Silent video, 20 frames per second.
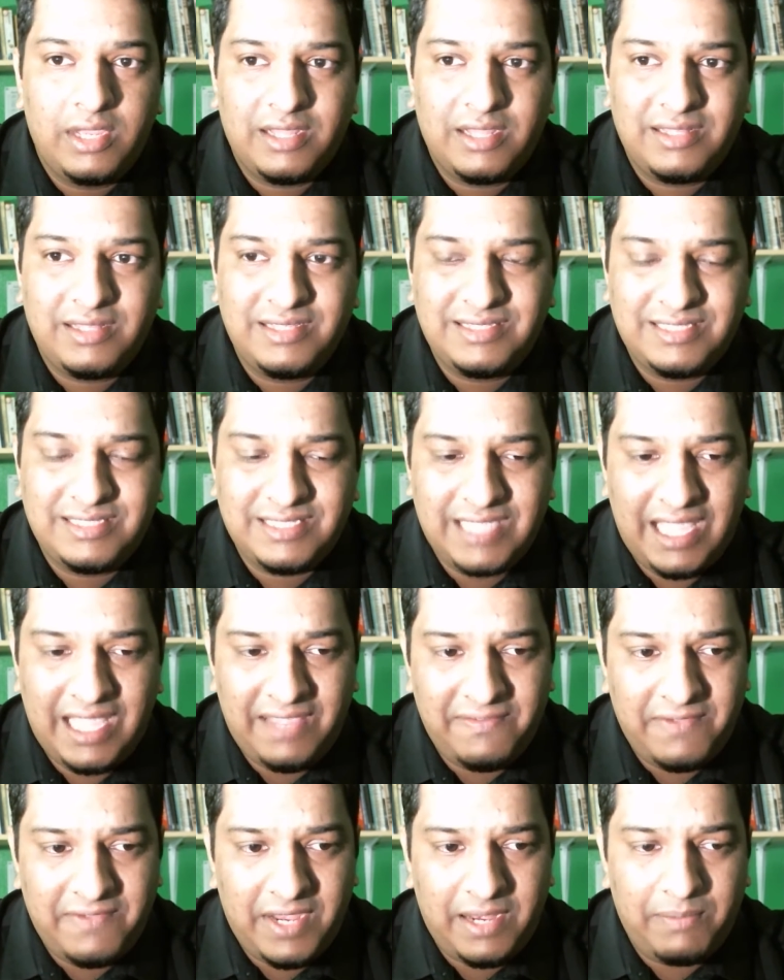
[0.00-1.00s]
Now, this is
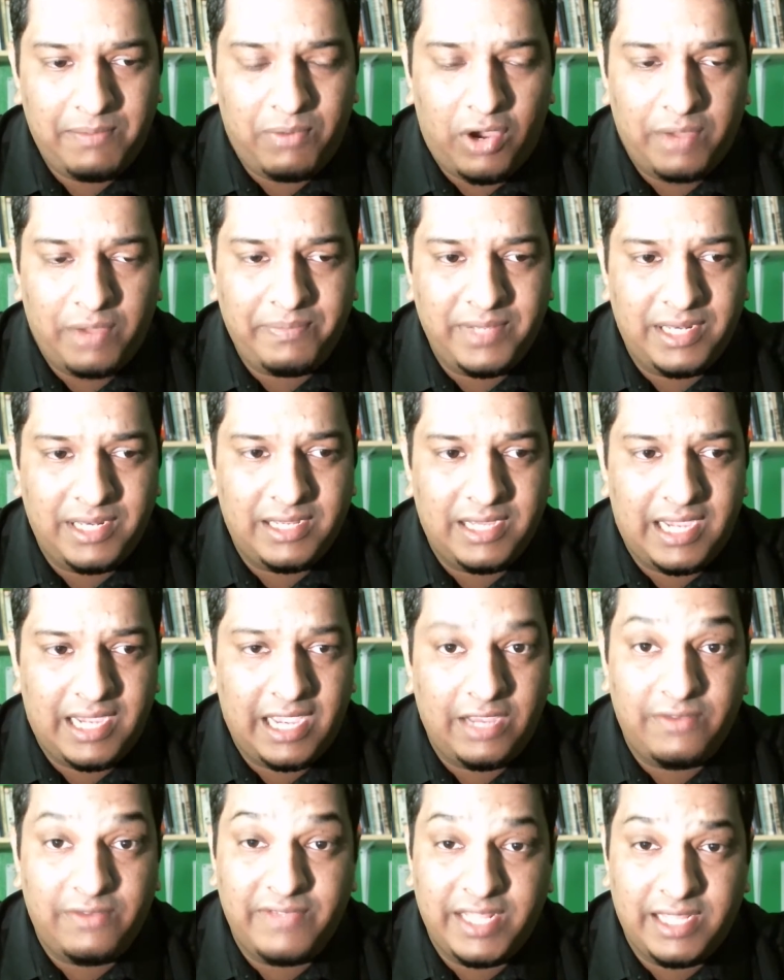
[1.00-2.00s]
a very popular
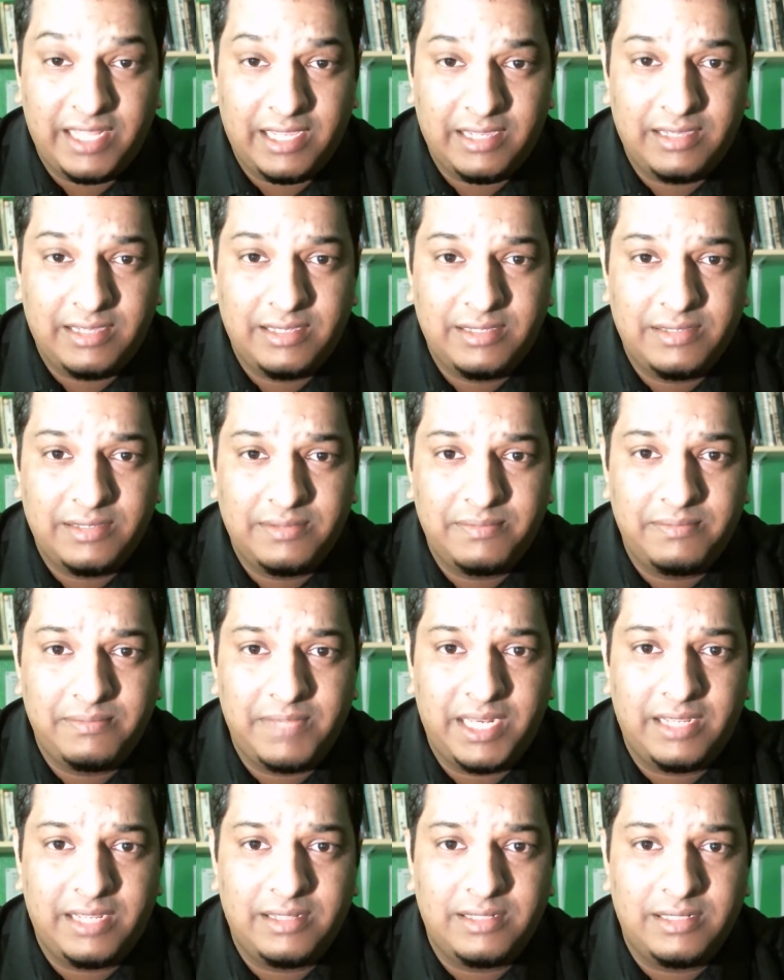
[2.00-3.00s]
Ayurvedic
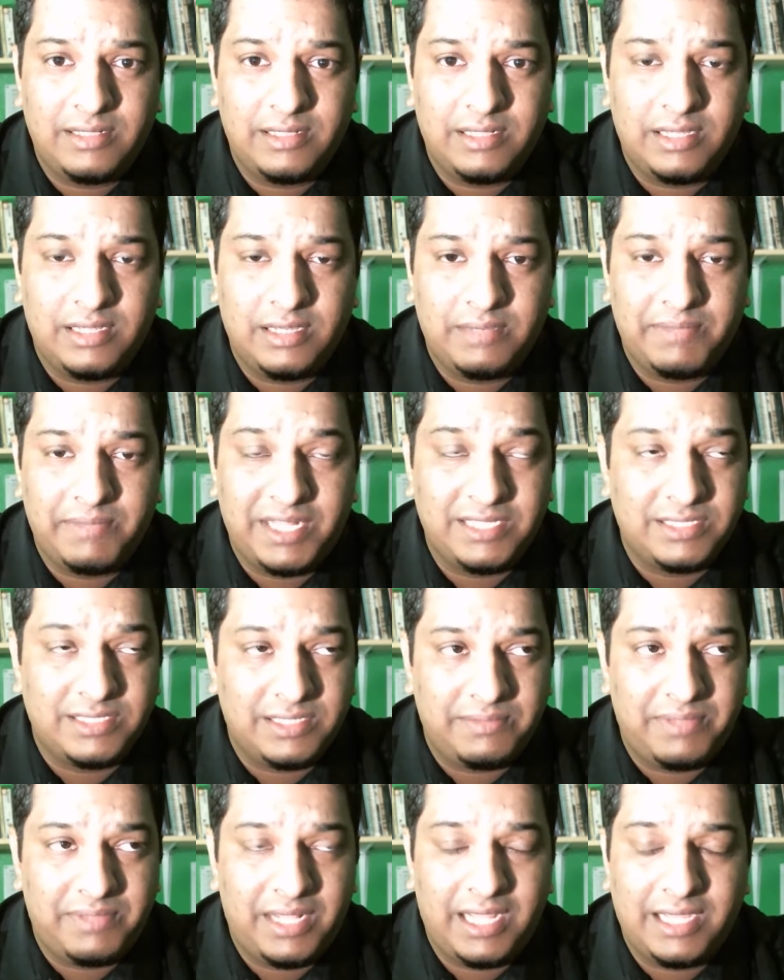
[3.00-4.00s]

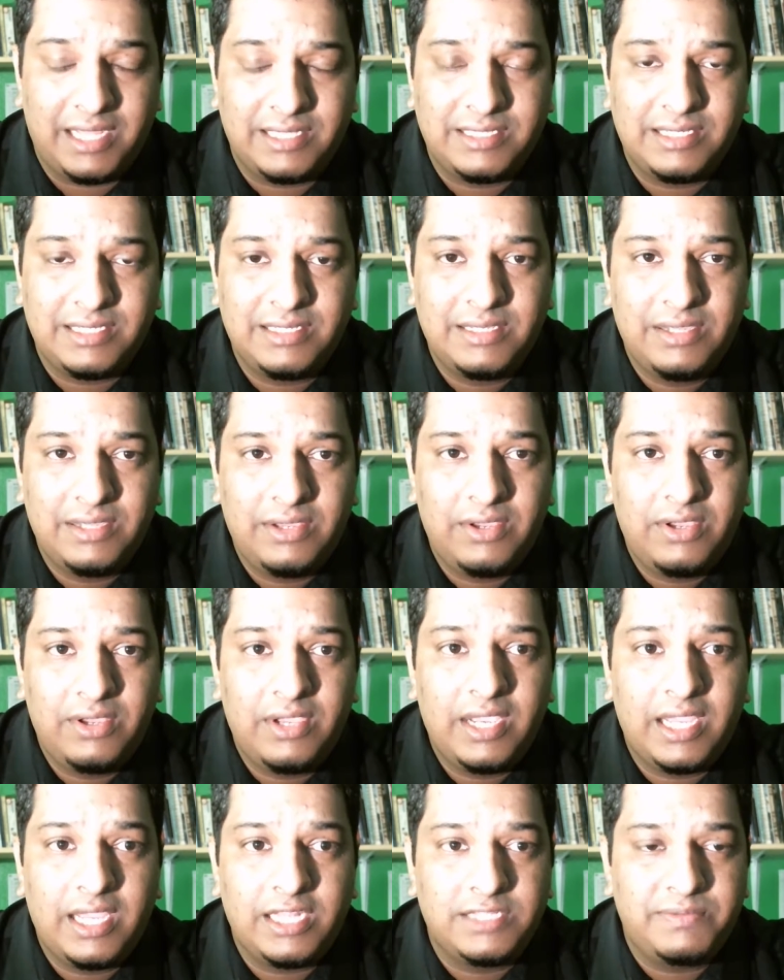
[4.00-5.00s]
medicinal plant,
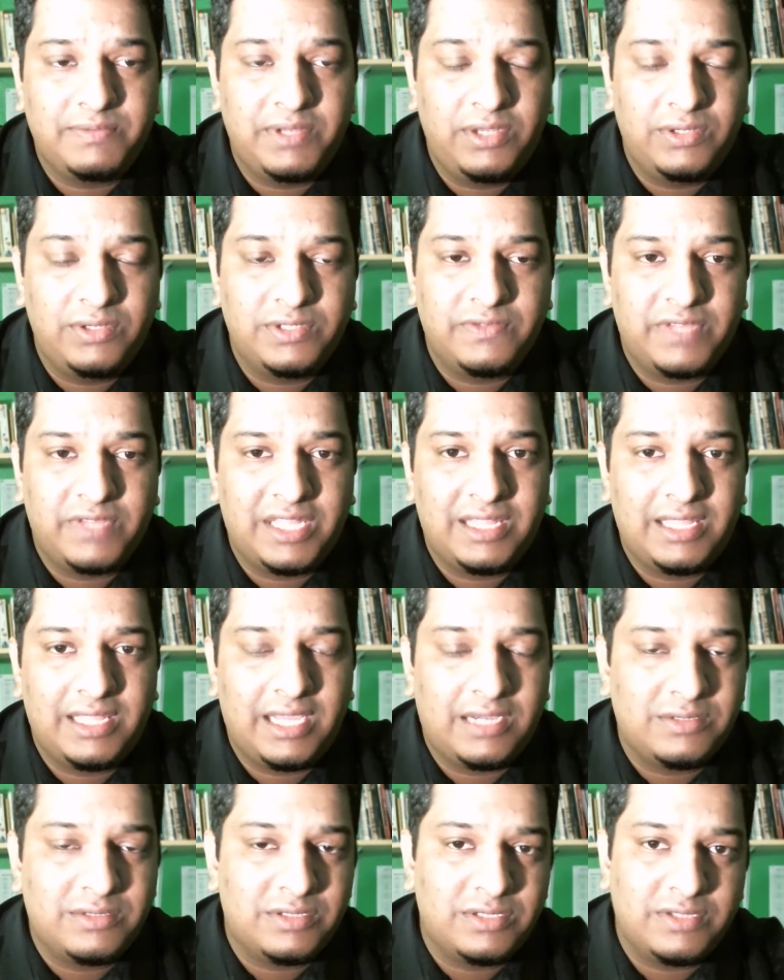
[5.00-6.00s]
and it's been used for
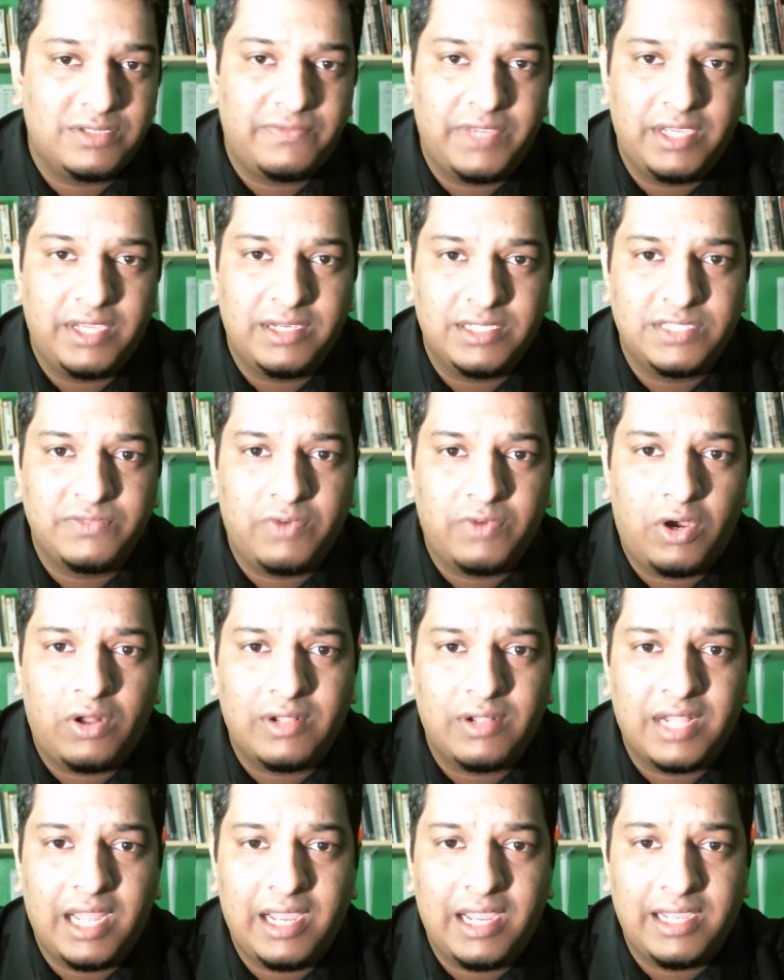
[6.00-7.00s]
thousands of years for
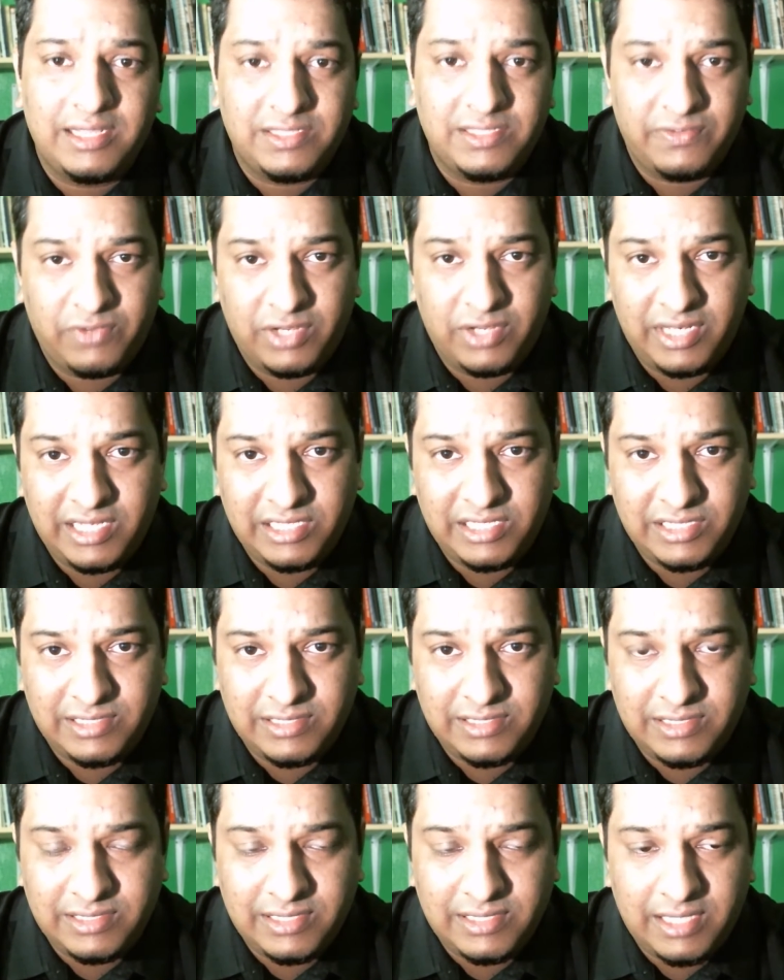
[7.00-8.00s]
all kinds of
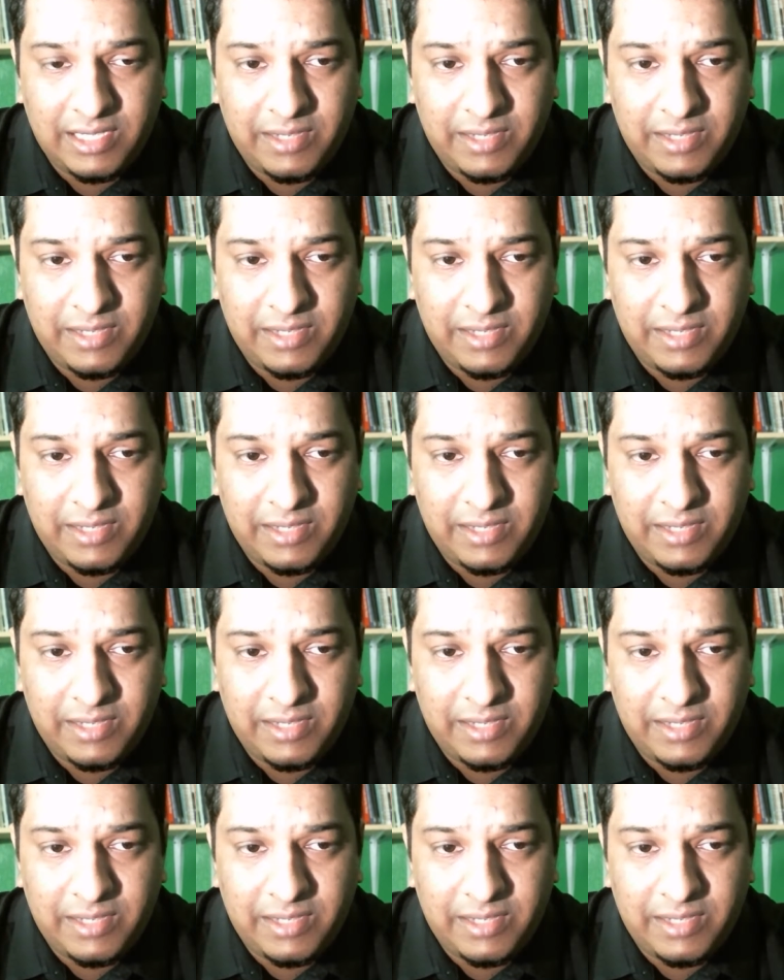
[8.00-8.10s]
conditions,